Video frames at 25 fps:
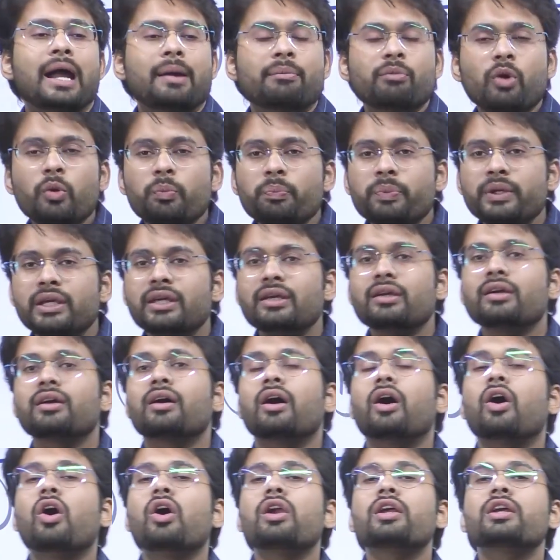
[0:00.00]
MOP
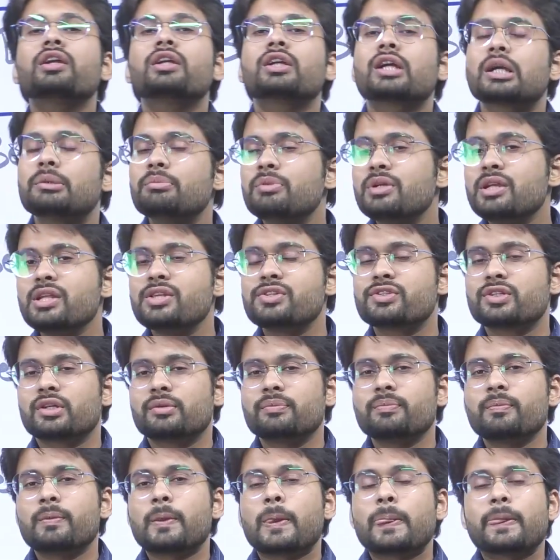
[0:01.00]
or
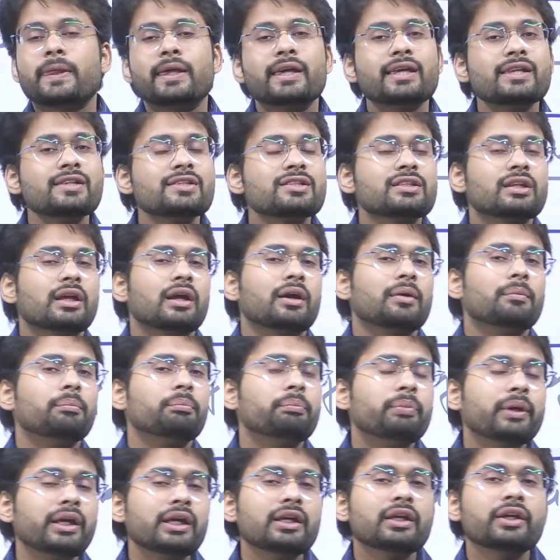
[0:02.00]
communism is
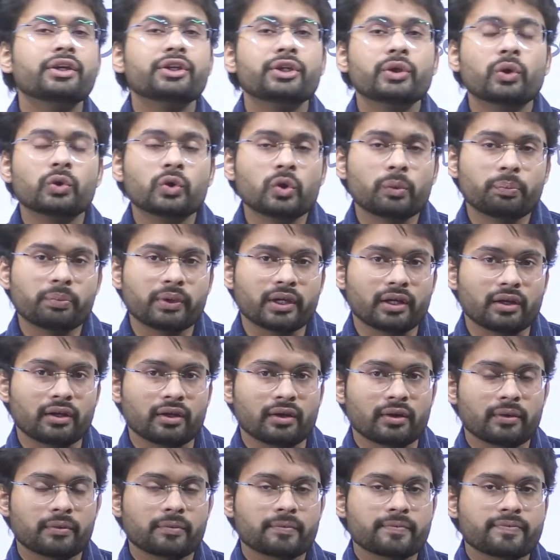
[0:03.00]
being
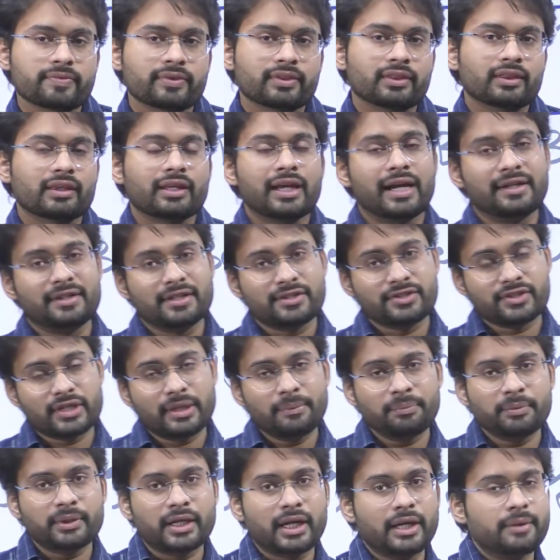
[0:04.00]
utopian. At the
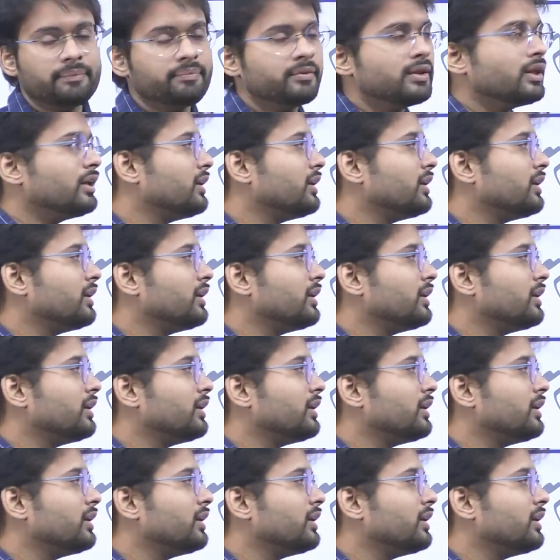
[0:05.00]
same time,